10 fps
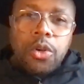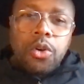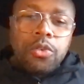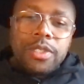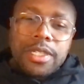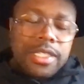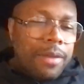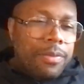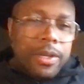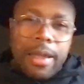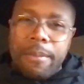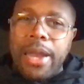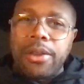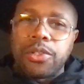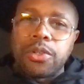who did something that
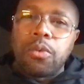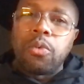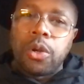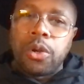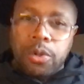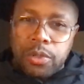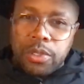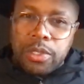mattered to the world.